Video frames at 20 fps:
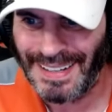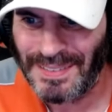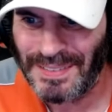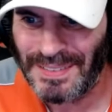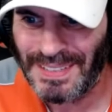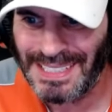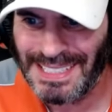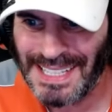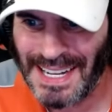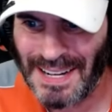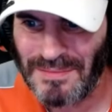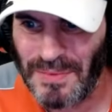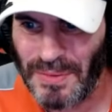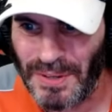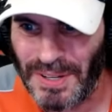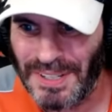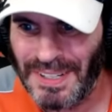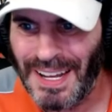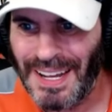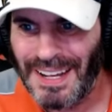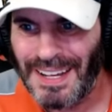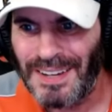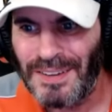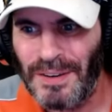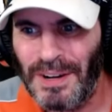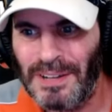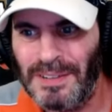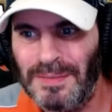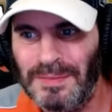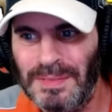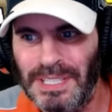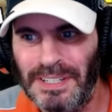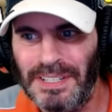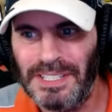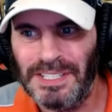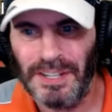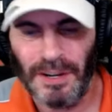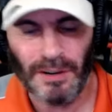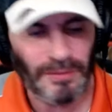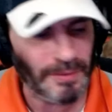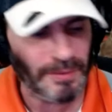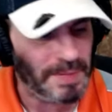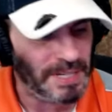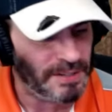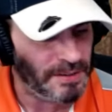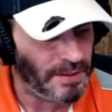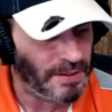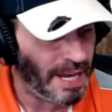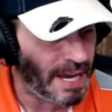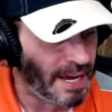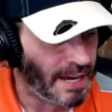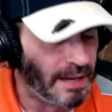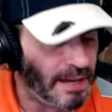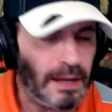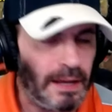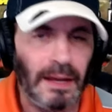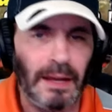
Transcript: What's up, Paul? Welcome to the show from the UK.